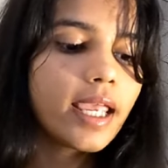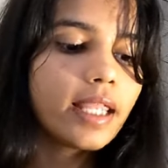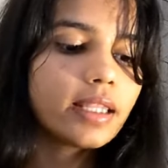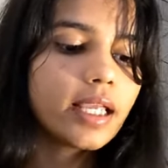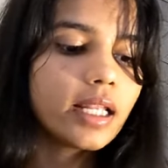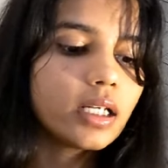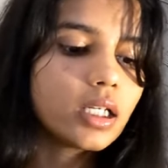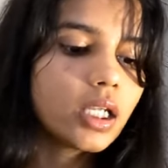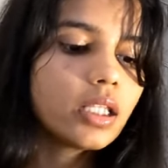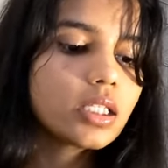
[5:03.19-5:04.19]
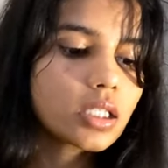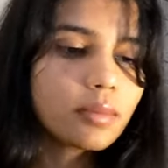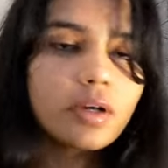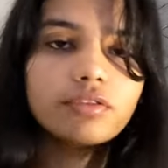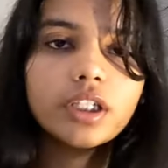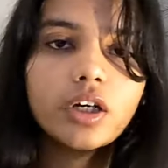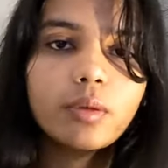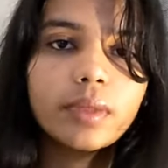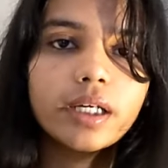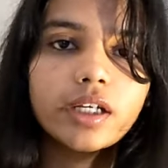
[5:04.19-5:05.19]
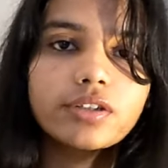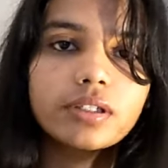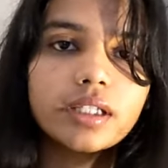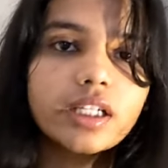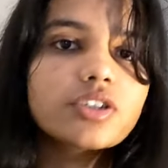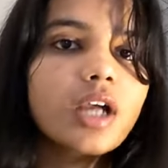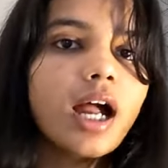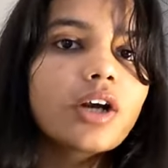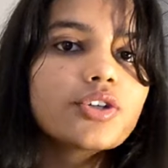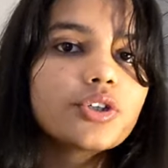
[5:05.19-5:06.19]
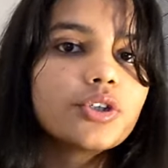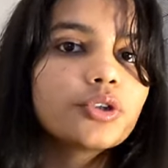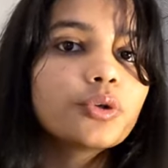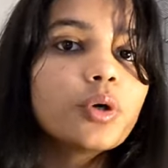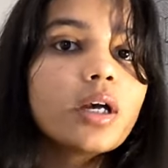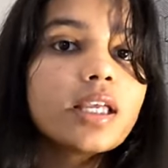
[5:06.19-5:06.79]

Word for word: and then in some of the accommodation they charge you